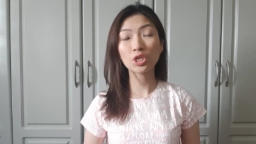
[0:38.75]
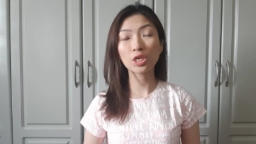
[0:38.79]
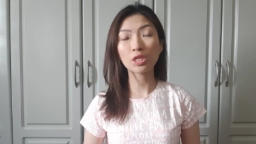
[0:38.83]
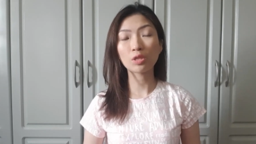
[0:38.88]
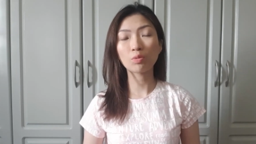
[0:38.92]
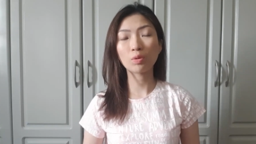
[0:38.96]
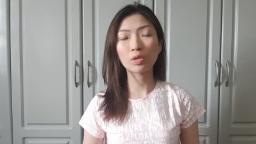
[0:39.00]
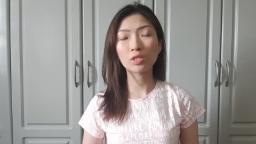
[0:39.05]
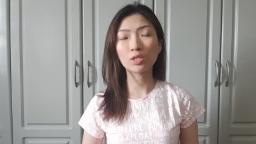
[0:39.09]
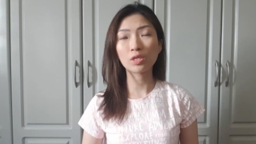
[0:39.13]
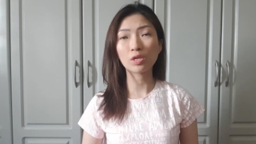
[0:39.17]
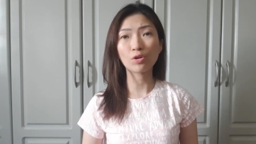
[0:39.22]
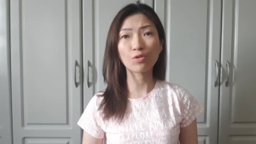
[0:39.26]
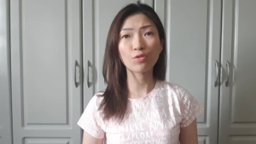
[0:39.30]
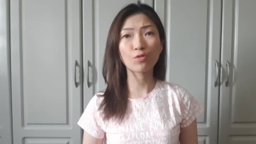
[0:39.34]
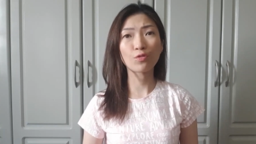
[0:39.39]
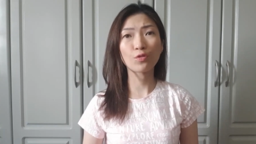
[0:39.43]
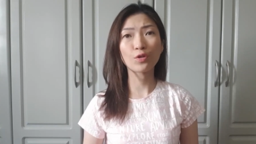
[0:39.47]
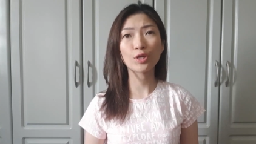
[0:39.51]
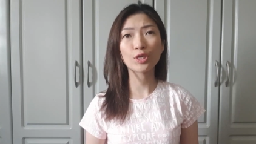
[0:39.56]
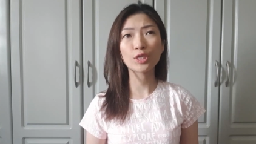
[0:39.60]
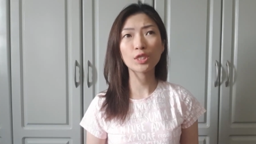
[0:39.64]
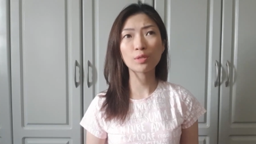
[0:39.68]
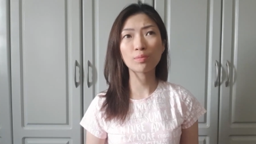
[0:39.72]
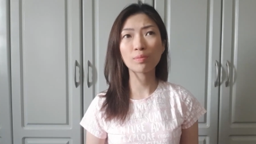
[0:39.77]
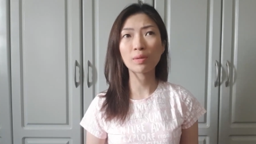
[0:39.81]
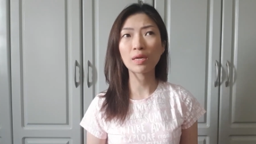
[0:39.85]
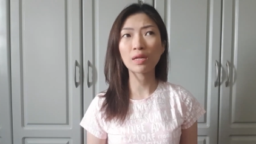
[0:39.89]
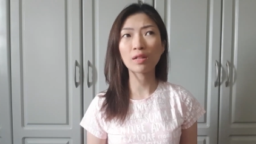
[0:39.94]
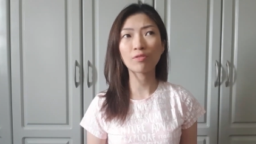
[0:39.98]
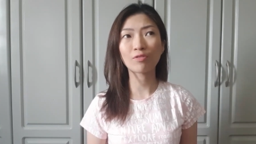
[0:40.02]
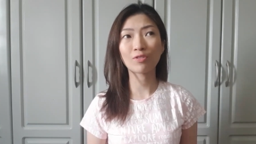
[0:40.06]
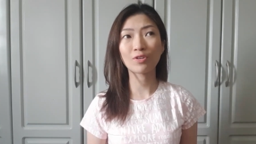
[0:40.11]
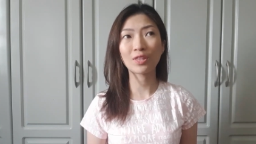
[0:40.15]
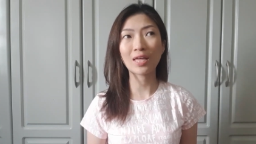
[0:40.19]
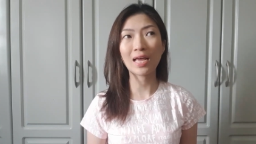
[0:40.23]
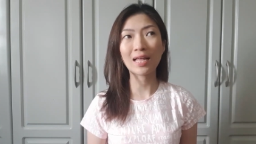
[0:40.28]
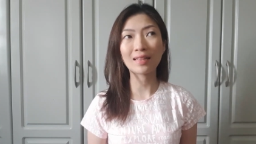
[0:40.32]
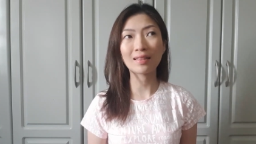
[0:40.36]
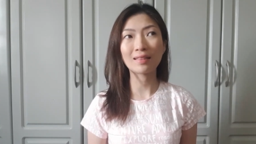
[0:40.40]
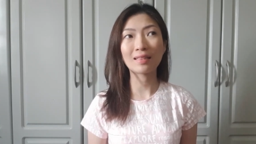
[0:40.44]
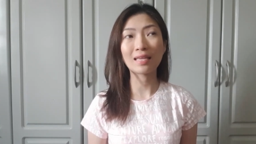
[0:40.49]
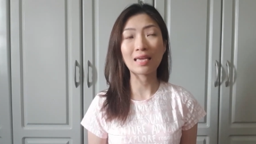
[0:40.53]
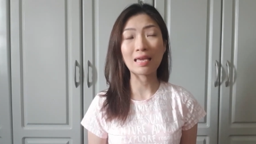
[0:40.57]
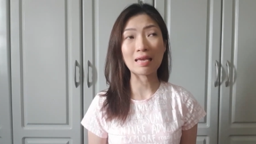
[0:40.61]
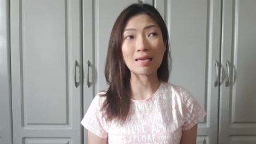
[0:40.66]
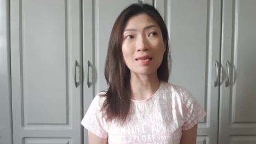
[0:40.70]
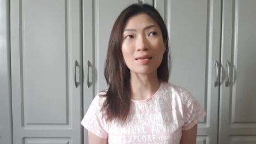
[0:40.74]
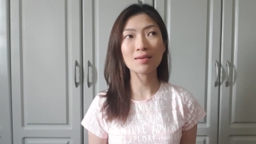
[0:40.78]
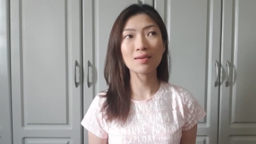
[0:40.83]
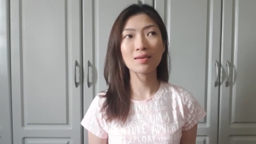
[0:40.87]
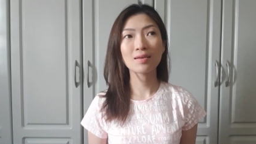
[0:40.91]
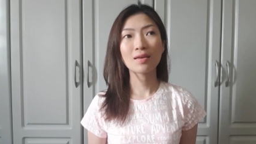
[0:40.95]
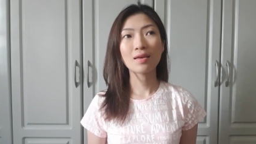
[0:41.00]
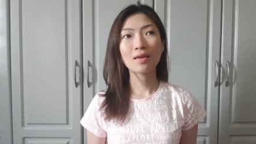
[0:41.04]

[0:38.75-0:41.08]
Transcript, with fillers: It was our first meal for that day